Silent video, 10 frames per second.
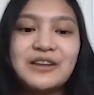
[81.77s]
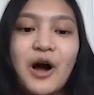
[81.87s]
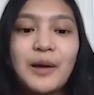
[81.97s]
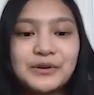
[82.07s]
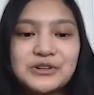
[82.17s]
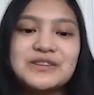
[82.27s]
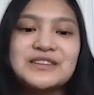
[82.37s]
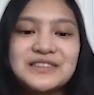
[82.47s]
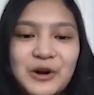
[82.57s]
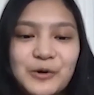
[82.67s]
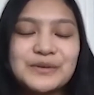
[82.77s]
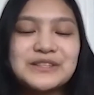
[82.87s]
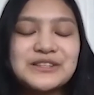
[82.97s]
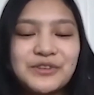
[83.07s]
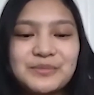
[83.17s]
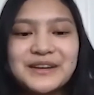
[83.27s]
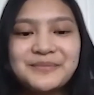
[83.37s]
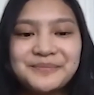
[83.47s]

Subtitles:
the opportunities it opens for me.